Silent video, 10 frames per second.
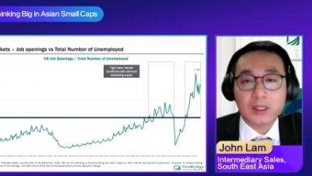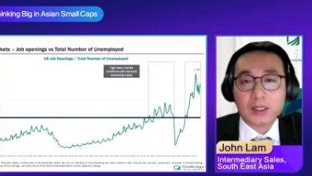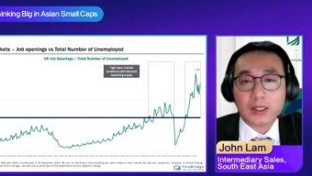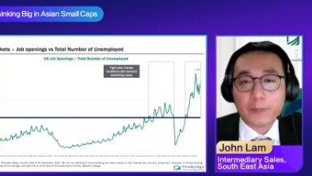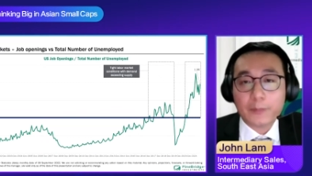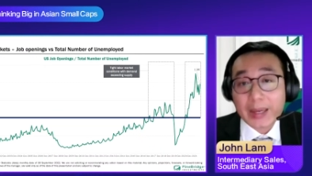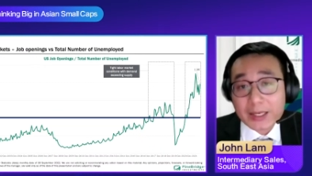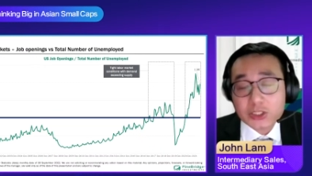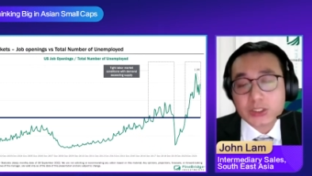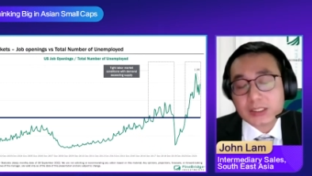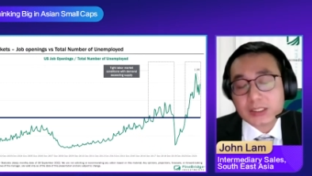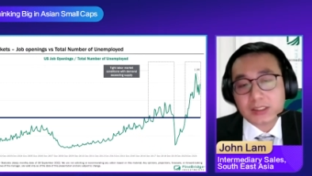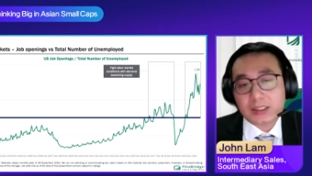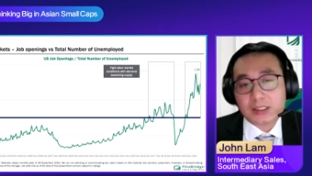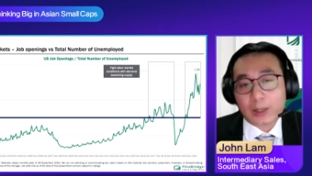measures
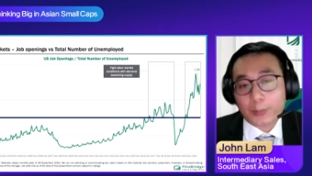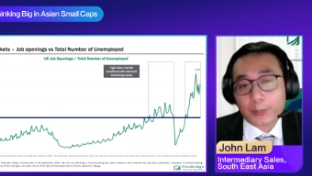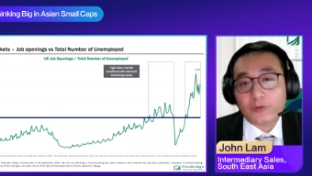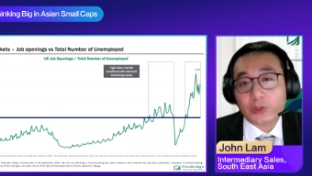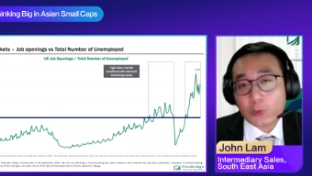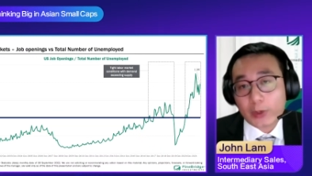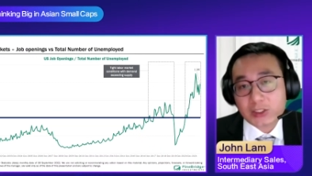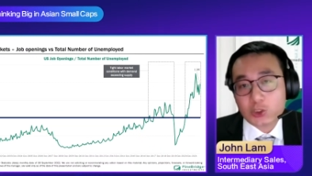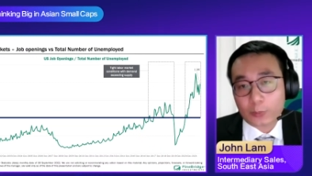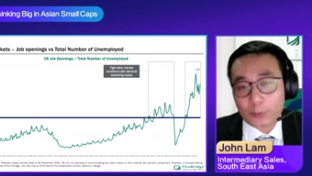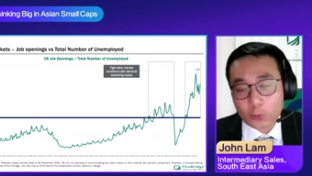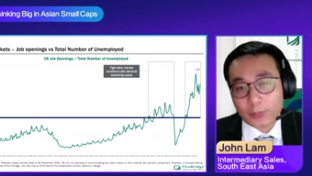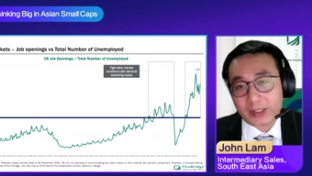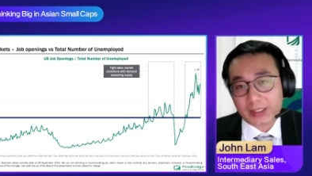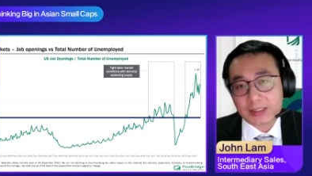the number of US job
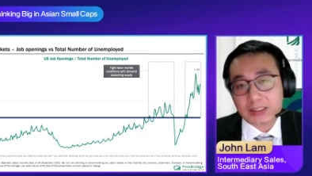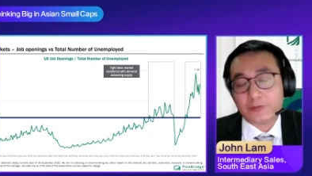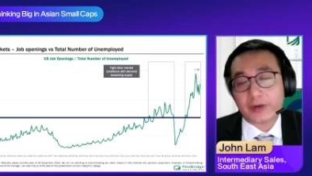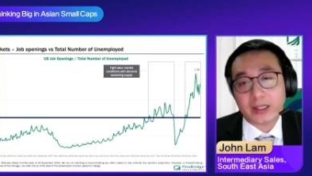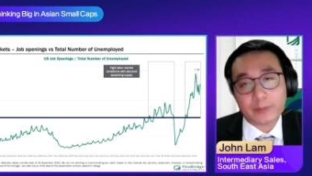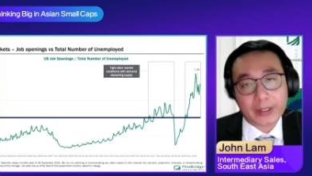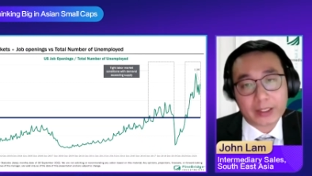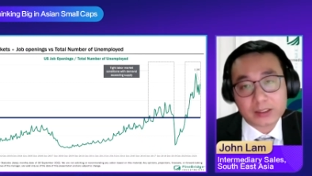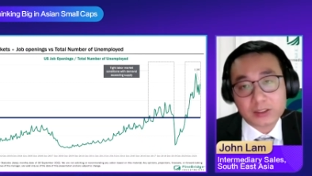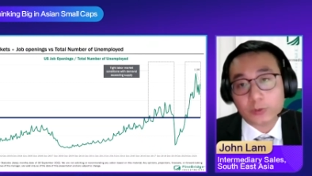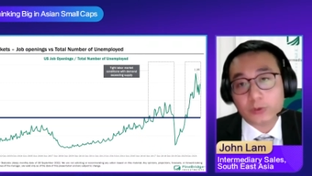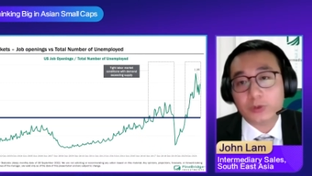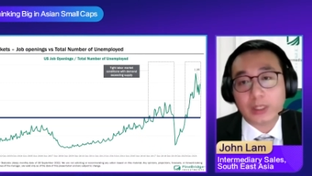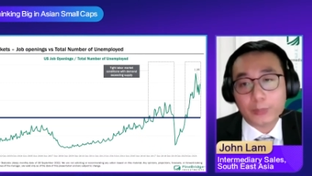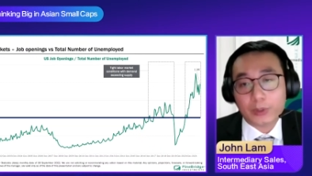openings divided by the total
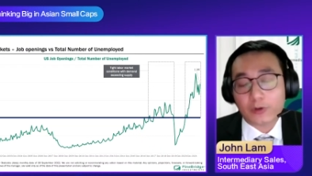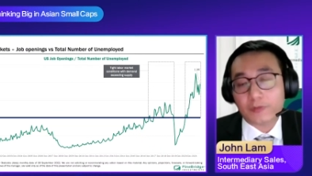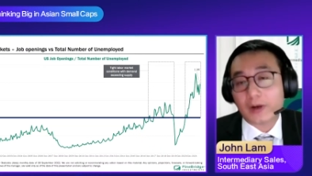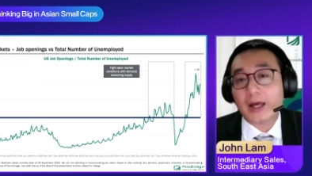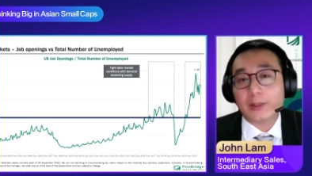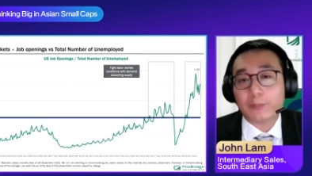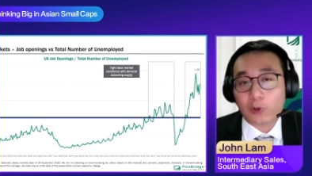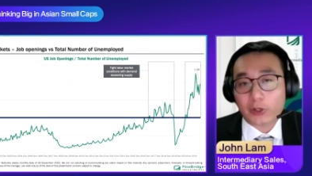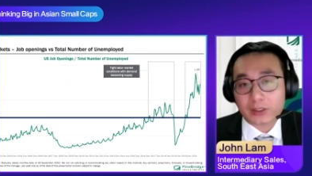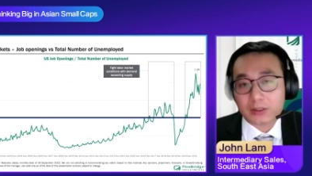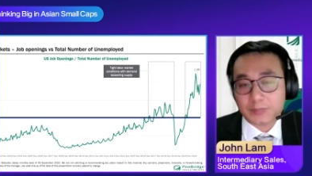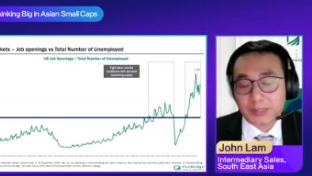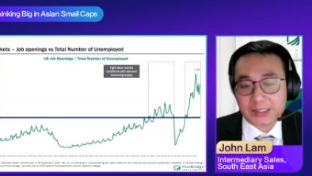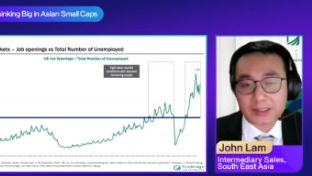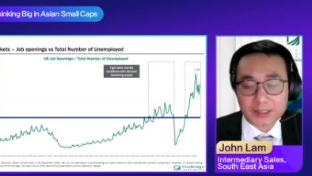number of unemployed
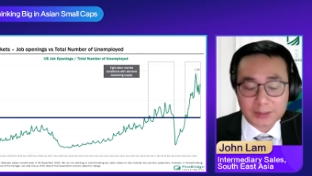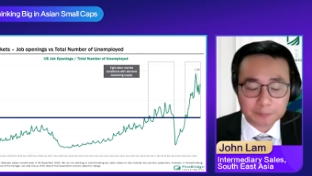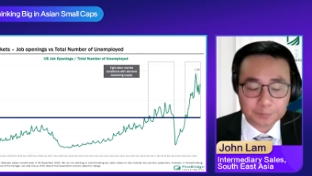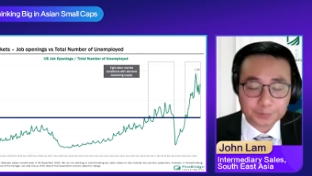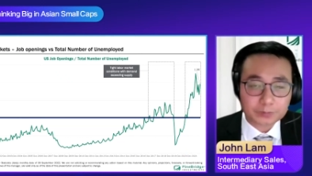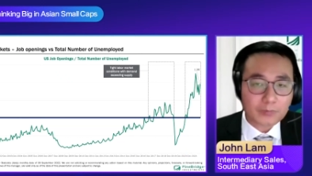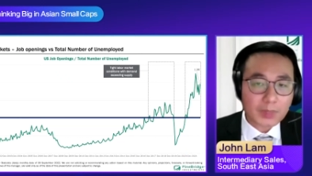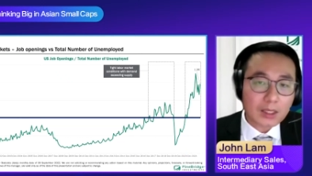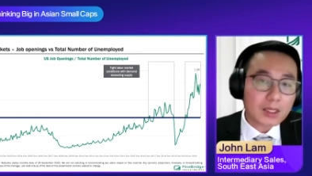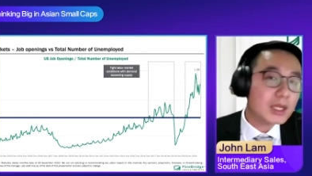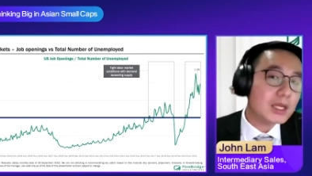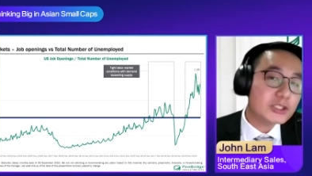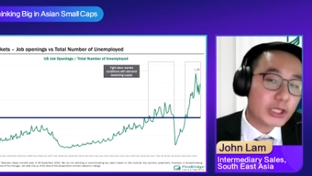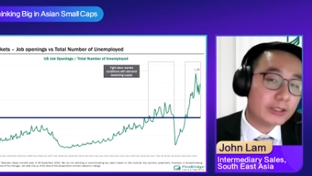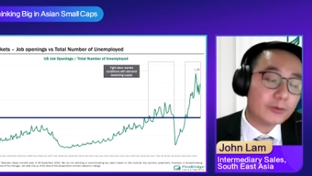persons.
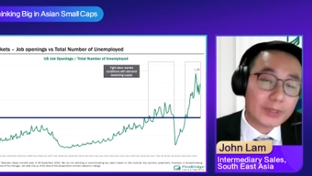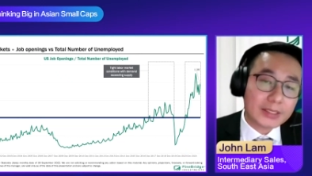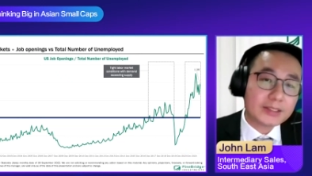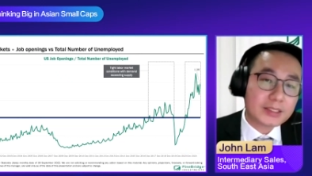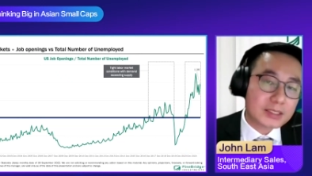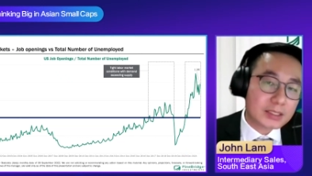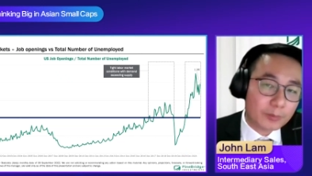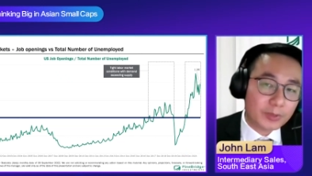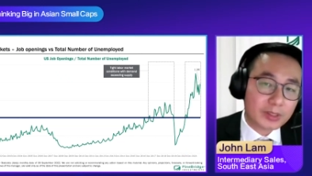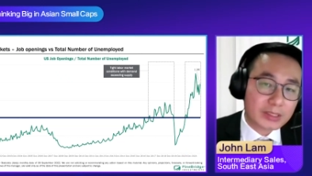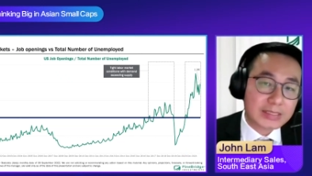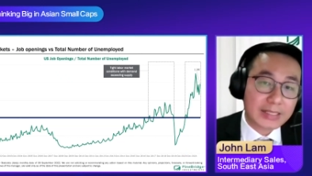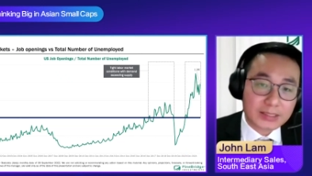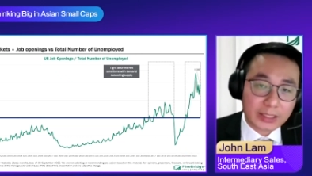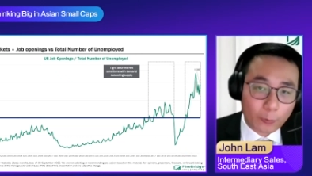Generally, this number is
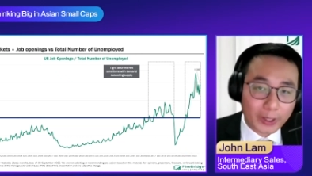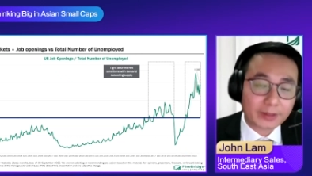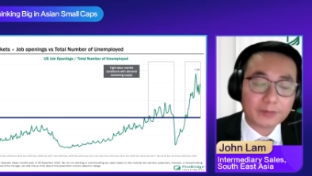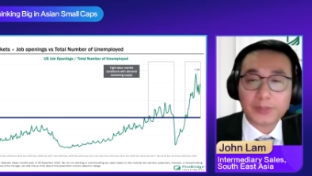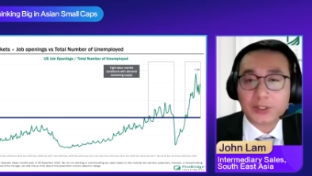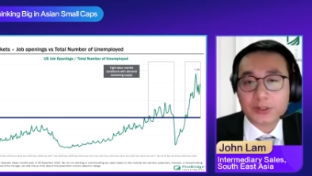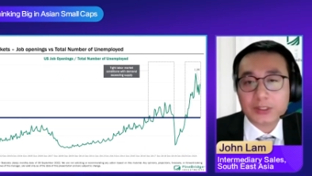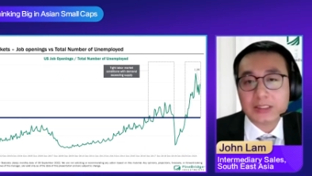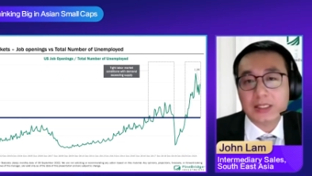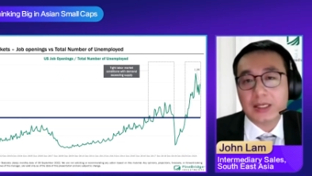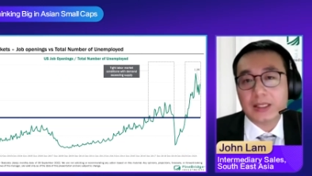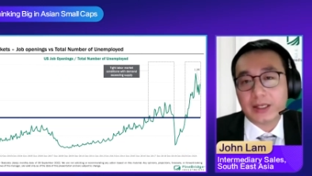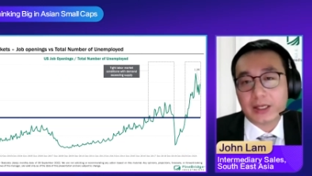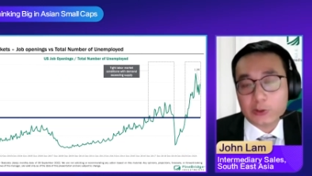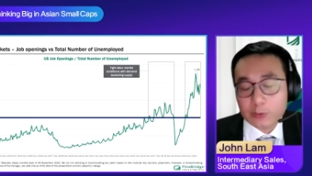less than 1 because
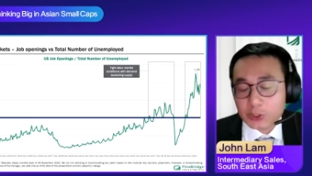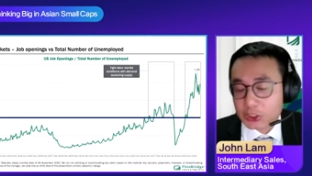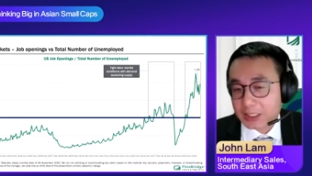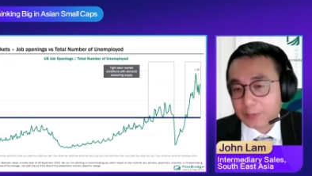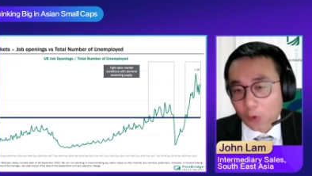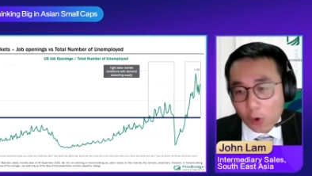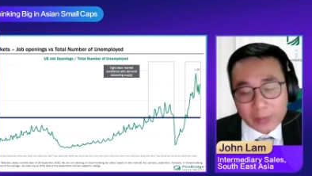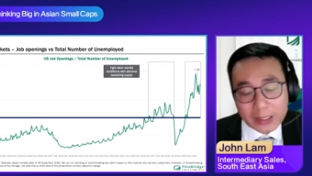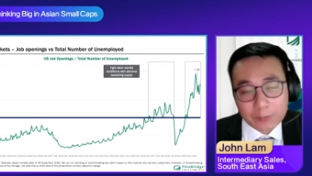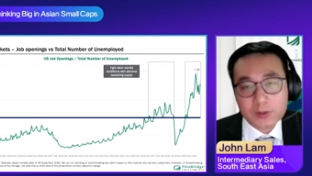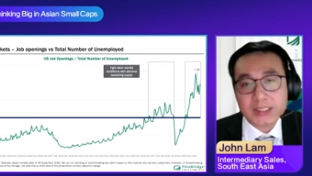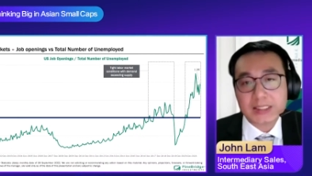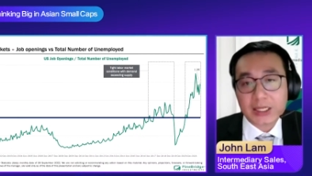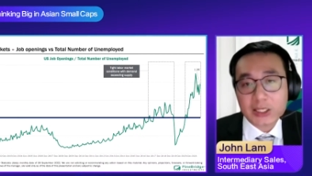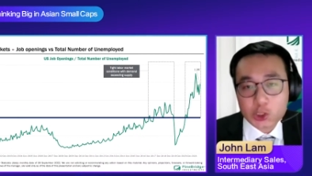there are usually more people
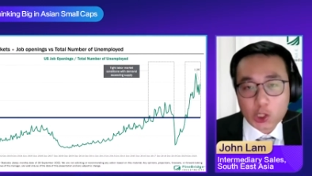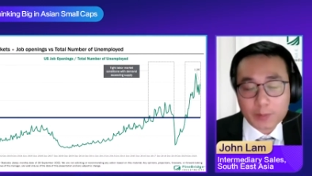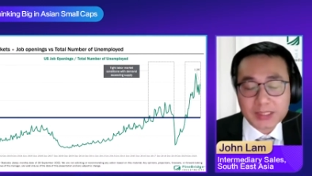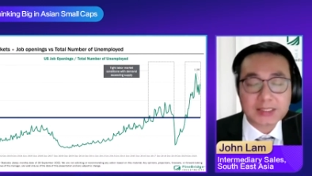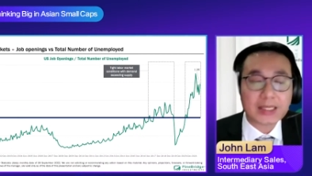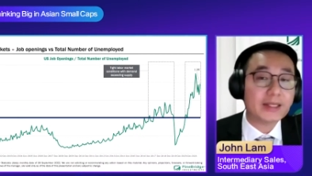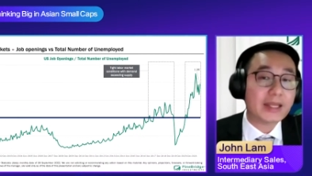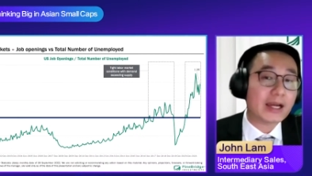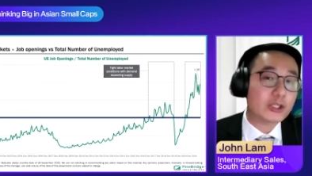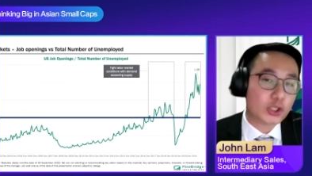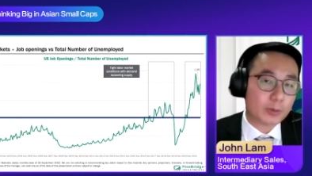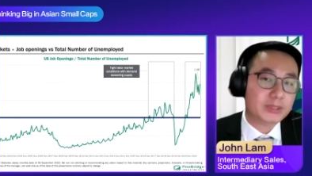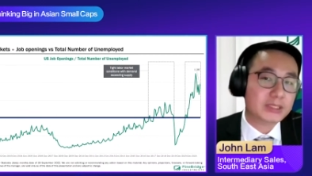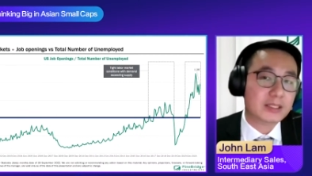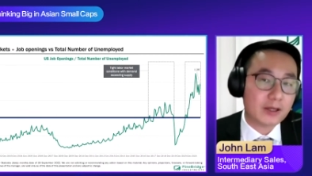seeking jobs than there are
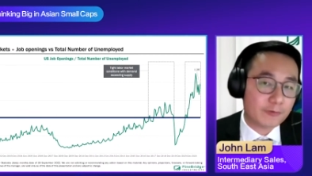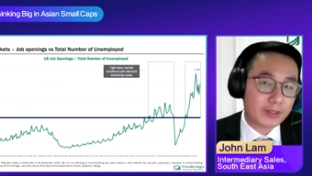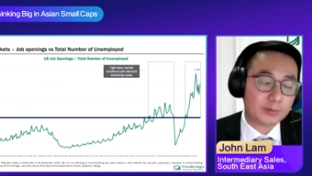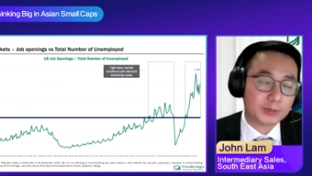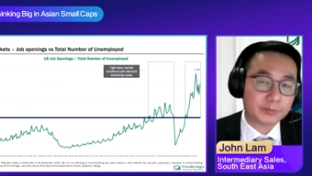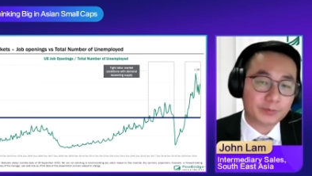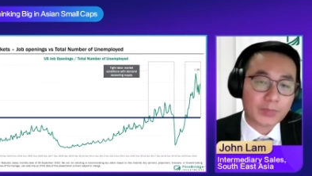jobs available.